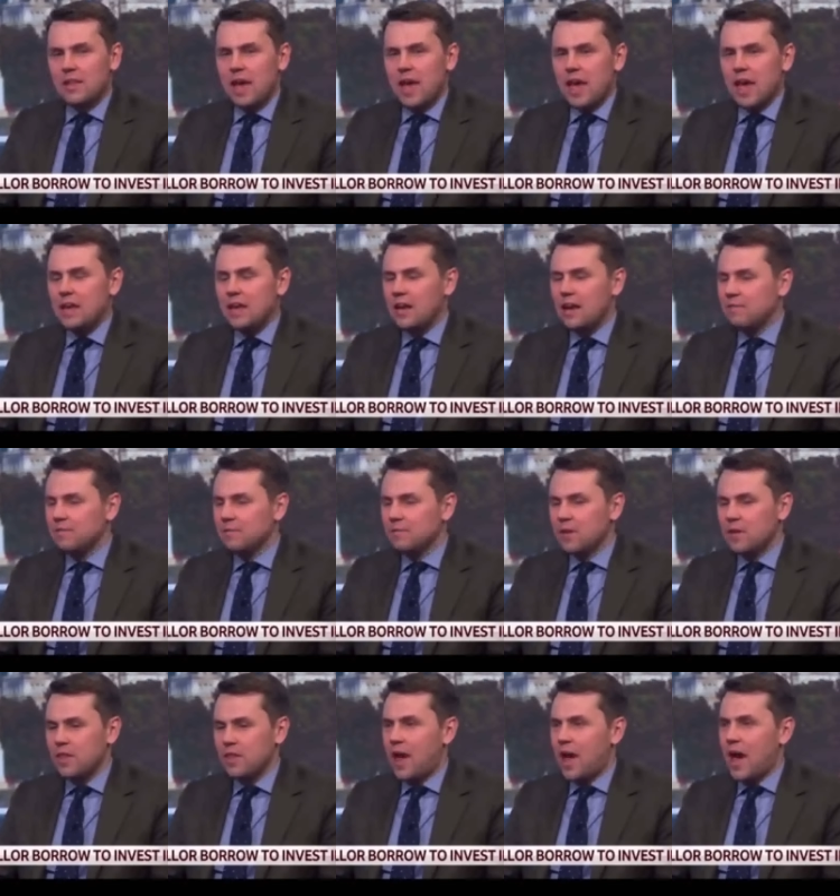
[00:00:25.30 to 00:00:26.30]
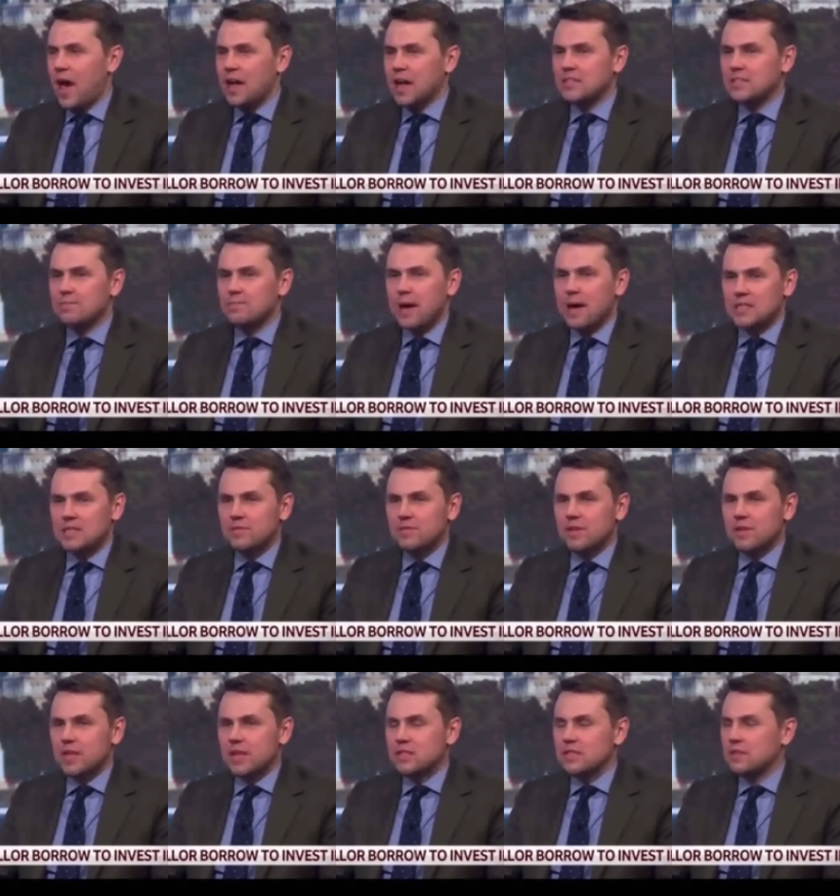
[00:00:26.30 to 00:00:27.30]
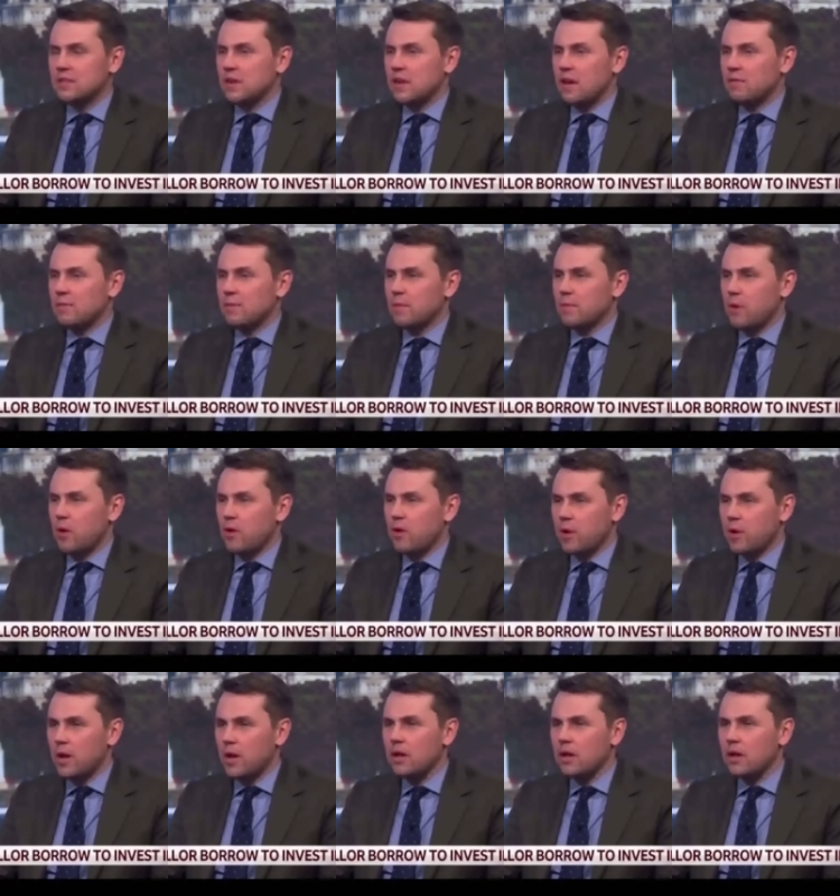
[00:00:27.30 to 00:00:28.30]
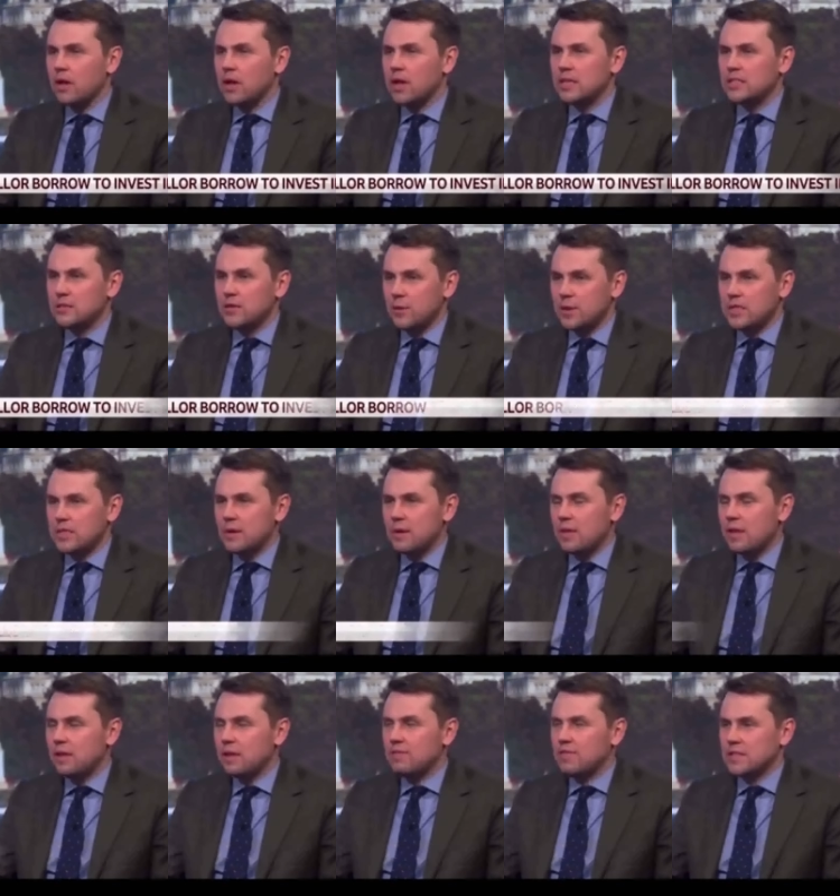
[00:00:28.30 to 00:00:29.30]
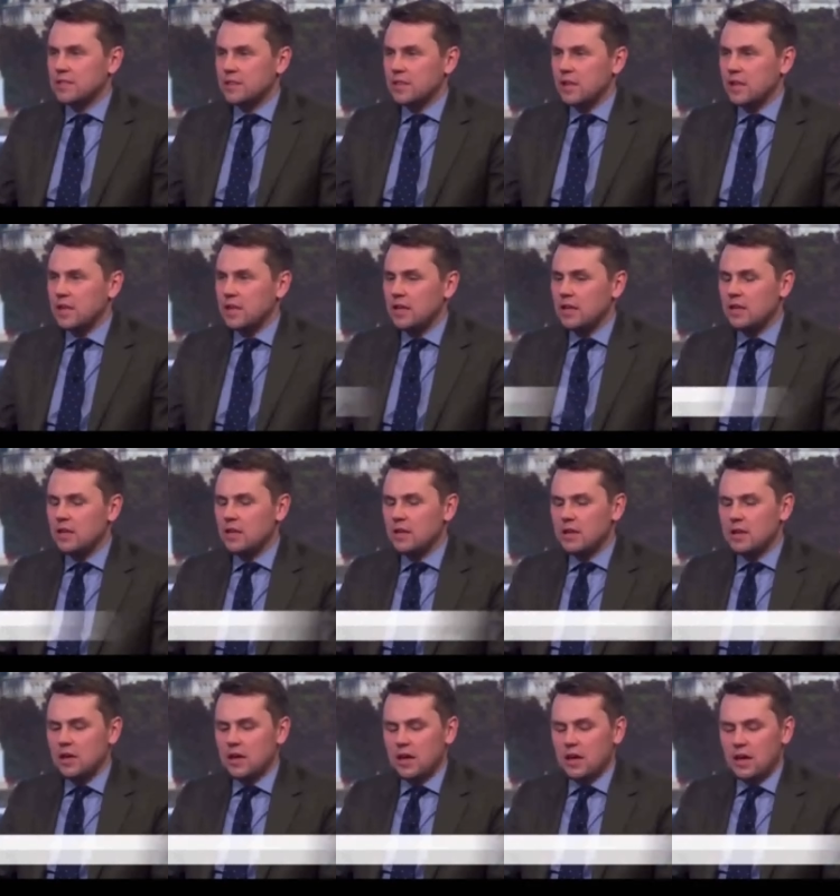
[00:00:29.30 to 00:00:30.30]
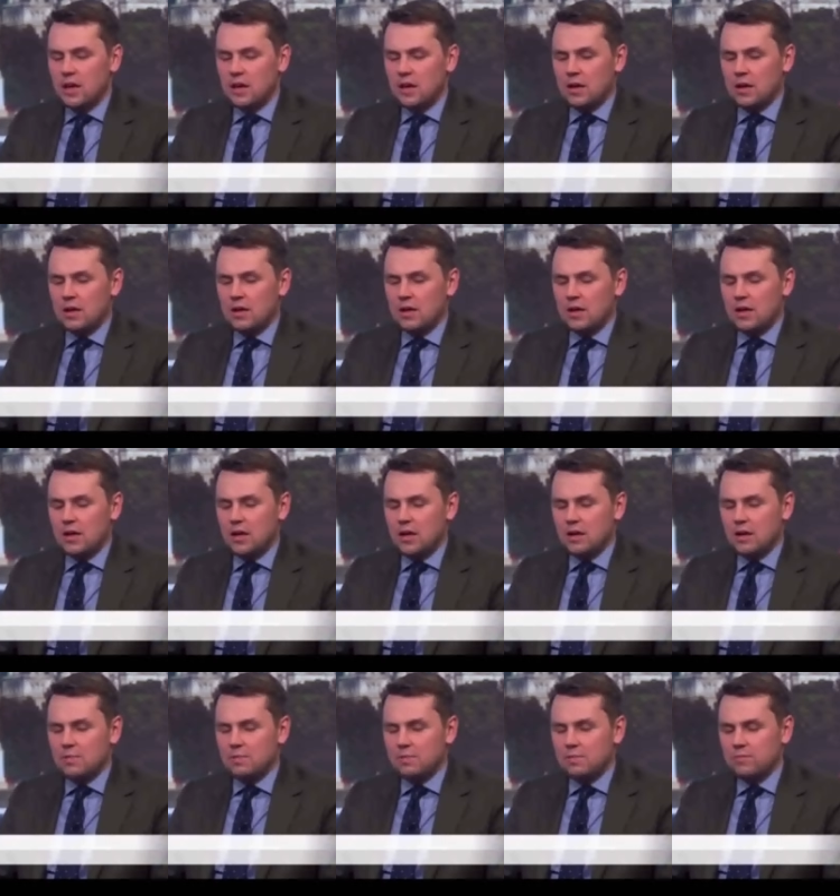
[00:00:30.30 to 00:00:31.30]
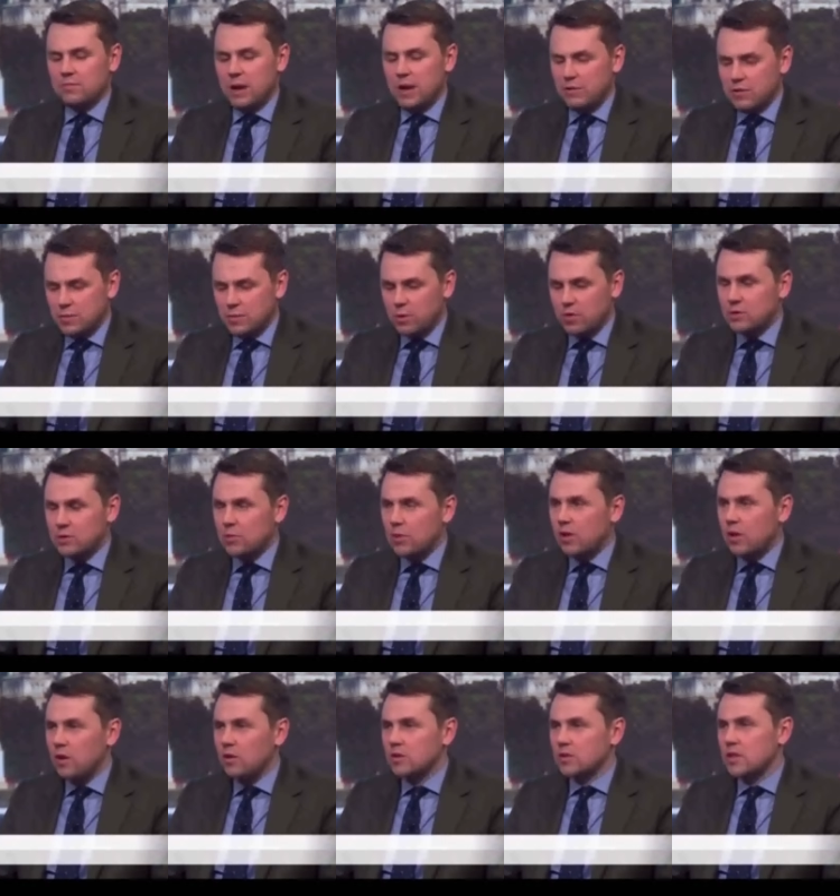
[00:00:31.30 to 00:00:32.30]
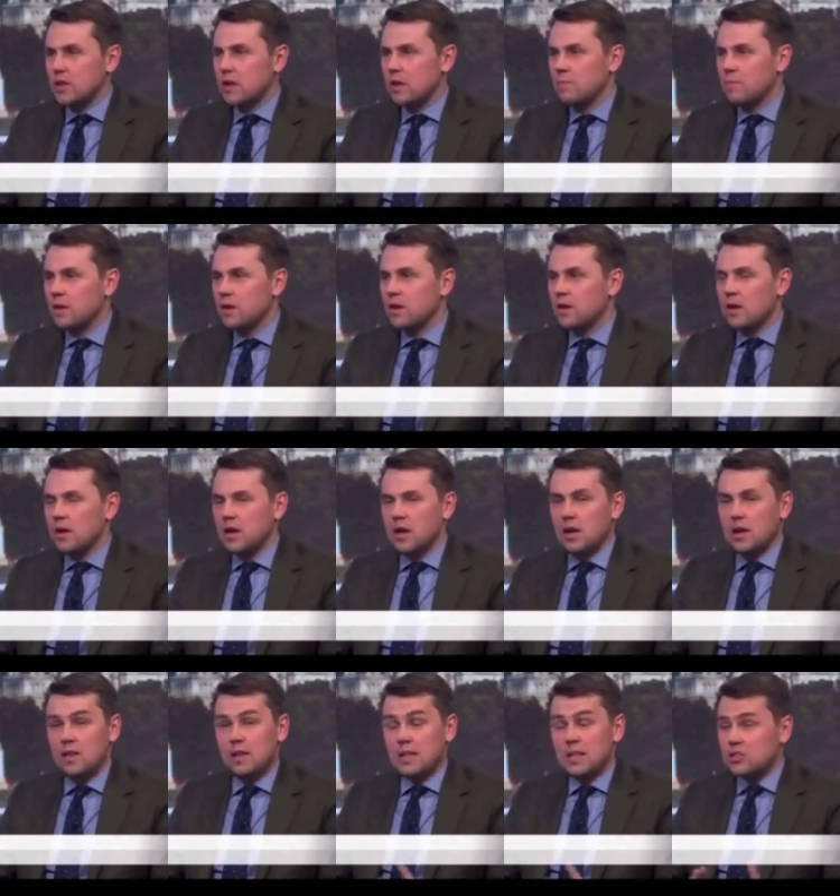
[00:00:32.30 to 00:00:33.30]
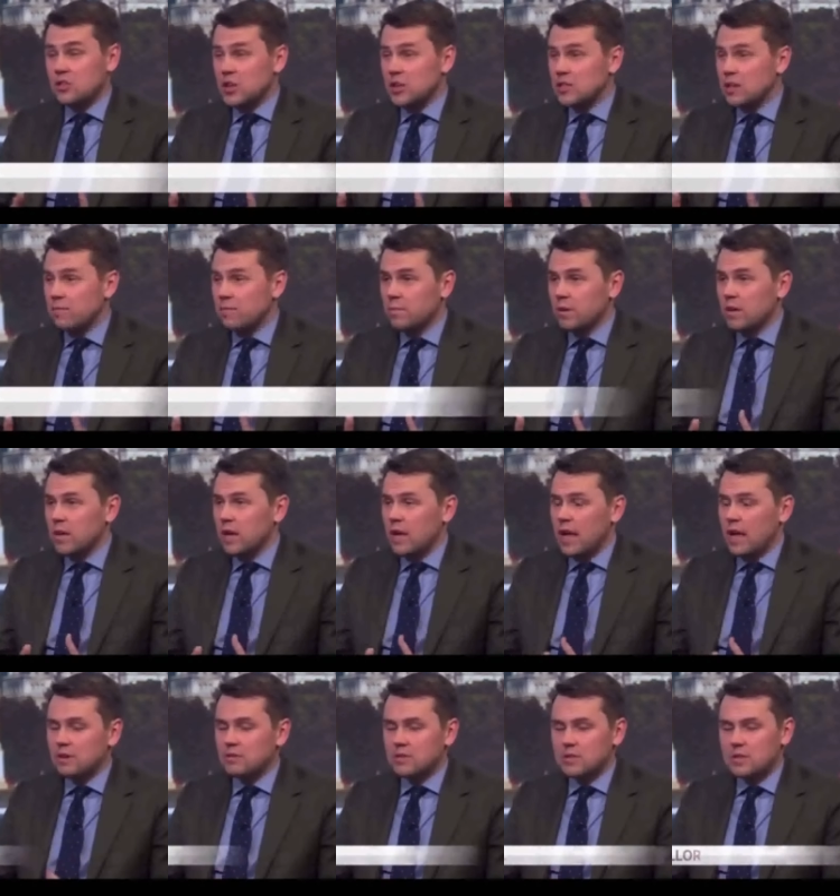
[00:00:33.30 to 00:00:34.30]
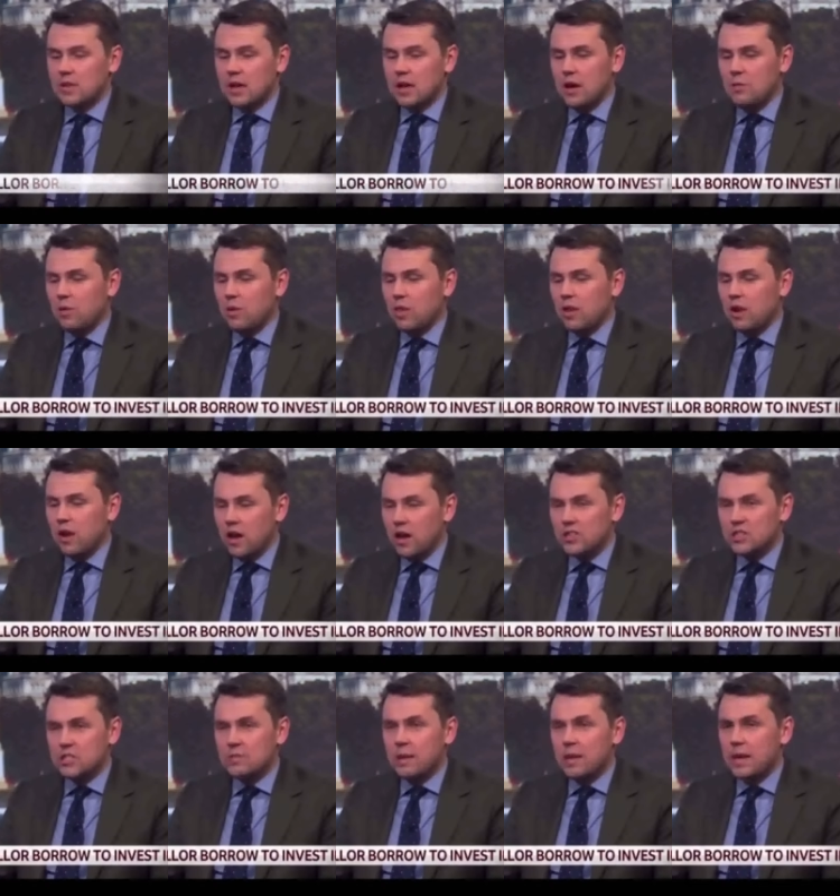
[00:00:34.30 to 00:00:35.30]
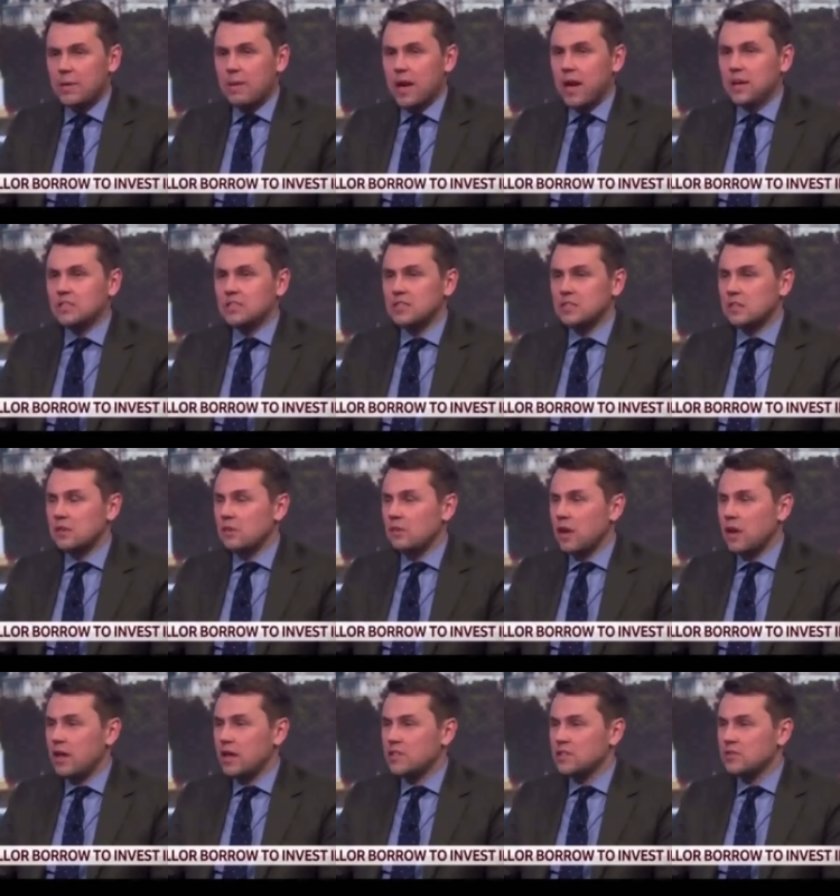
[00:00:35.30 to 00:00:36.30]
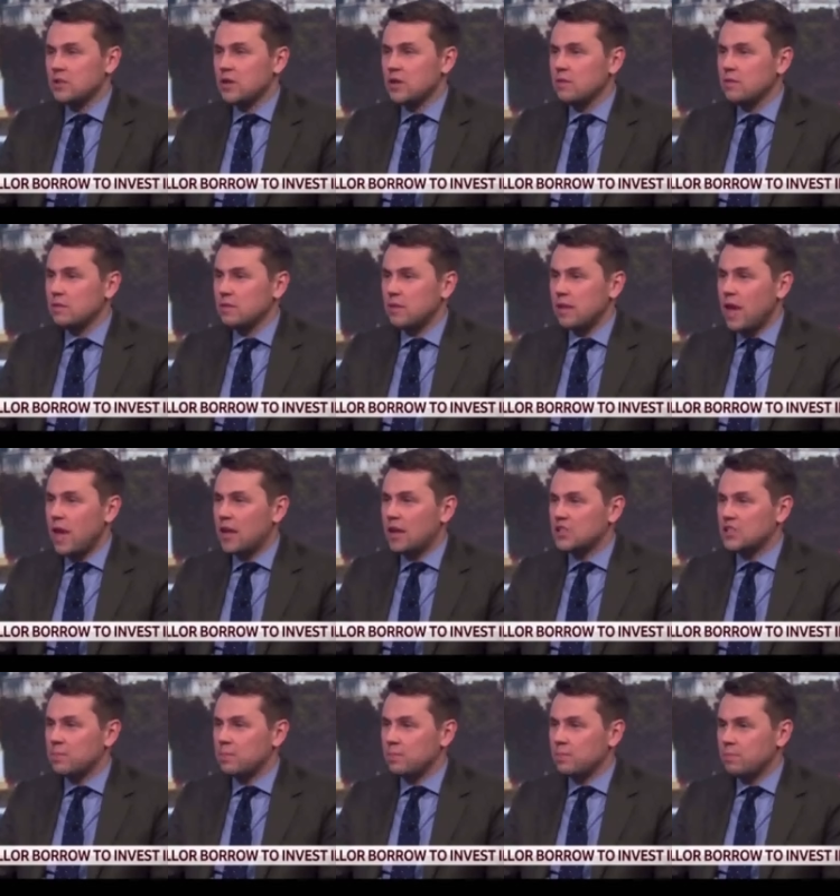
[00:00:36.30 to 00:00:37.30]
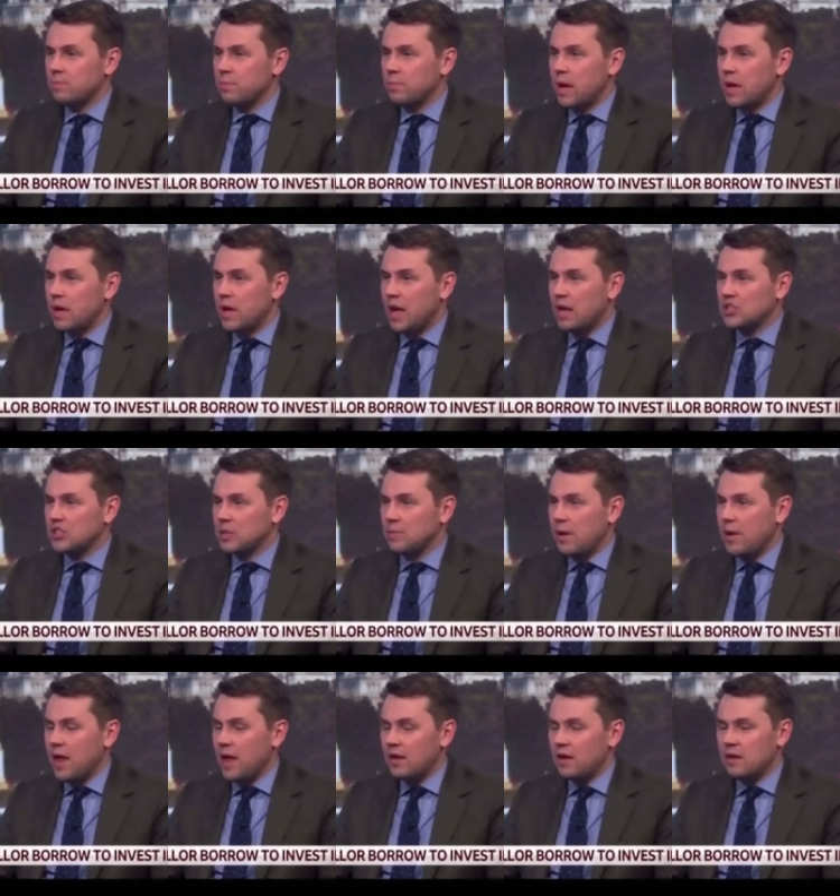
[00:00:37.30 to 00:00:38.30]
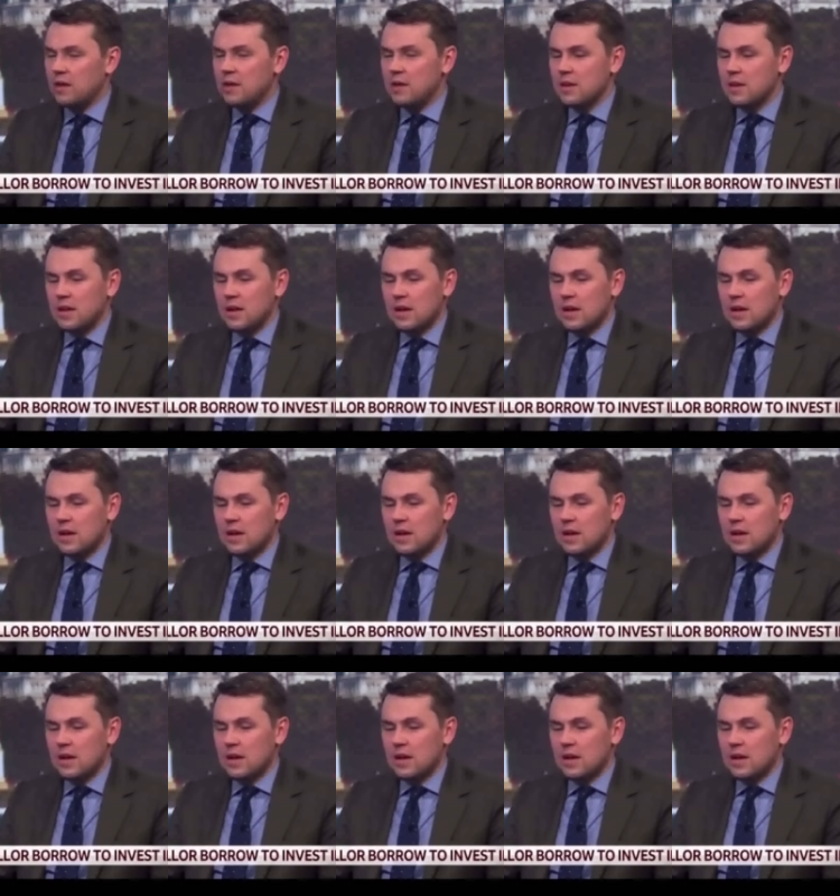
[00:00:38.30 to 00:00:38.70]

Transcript: I think any government that adds massively to the government borrowing is doing something fiscally uh, um, irresponsible in the long term. Uh, the Liz Truss government announced uh, one of the largest spending packages in UK history, the energy. Yeah. An energy plan.